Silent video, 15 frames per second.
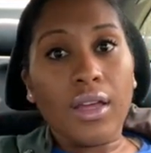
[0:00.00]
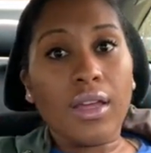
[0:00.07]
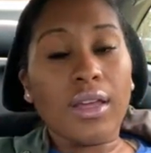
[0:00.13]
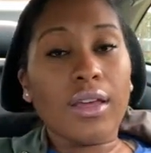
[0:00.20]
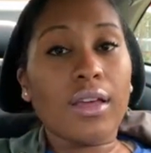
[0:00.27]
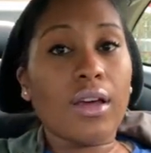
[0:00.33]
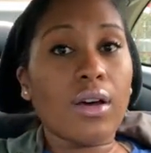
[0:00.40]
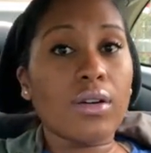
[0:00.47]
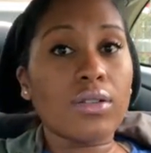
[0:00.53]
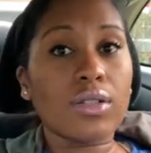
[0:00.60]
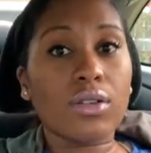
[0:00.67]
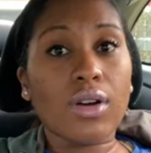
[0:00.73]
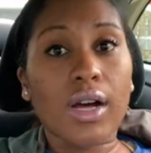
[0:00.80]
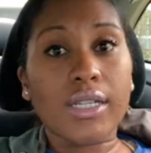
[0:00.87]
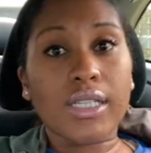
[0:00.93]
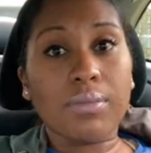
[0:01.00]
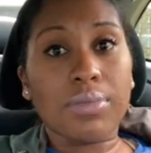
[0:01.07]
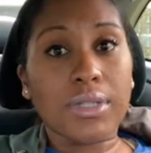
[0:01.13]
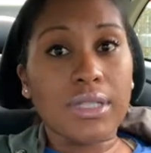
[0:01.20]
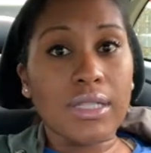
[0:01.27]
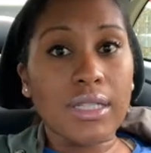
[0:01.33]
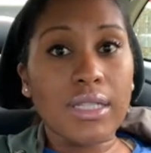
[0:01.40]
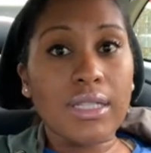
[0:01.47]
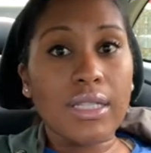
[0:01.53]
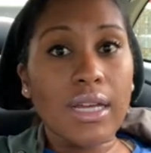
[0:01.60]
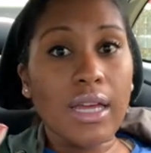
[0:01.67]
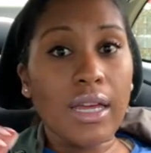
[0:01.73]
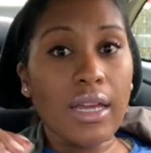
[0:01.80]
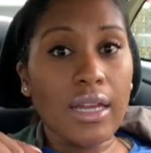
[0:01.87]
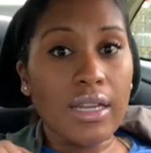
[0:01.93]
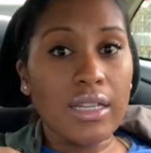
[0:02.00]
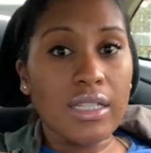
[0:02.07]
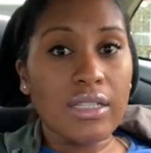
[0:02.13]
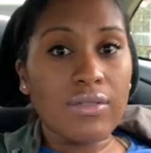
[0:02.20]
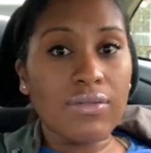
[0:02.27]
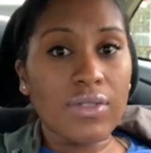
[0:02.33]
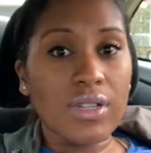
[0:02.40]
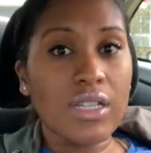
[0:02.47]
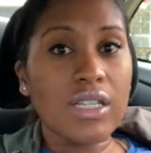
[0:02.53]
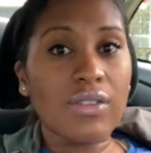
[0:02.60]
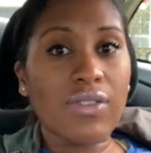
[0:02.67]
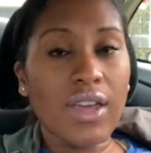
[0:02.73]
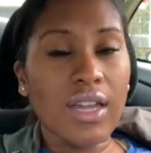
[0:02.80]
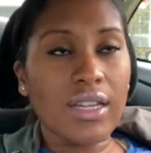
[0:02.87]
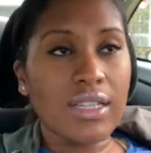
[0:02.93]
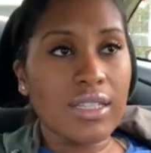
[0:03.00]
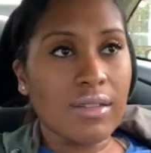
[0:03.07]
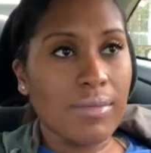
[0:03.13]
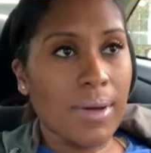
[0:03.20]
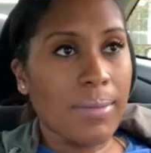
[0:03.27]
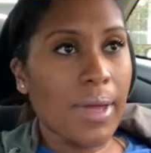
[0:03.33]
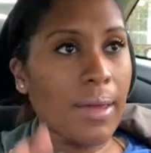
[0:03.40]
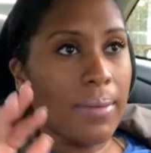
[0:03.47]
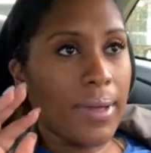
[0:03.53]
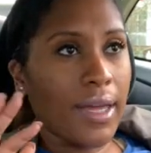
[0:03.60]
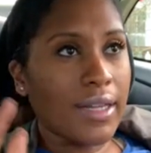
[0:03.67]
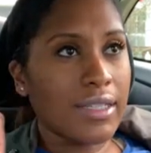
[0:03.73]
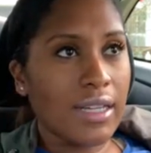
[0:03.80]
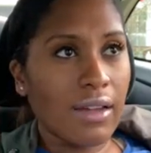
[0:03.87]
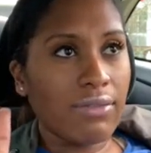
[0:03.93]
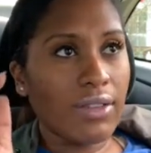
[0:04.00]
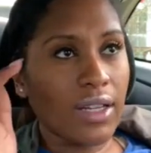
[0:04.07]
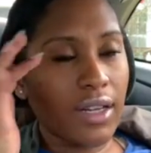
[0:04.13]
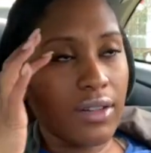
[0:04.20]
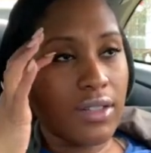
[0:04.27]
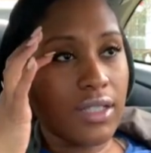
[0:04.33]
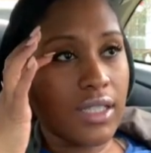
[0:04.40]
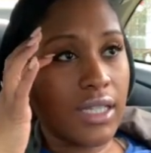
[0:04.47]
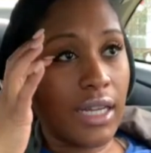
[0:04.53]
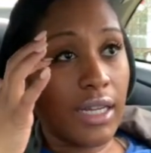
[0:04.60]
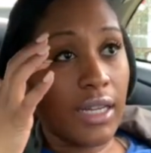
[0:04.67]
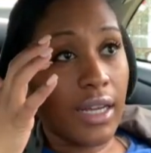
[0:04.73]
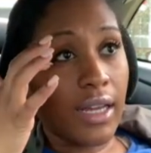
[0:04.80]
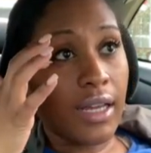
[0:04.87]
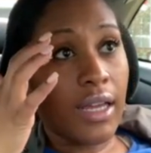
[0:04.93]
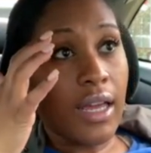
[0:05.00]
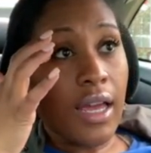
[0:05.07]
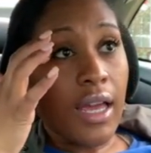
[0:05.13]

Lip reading: it goes across the placenta and it's fed into my baby. I definitely understand that,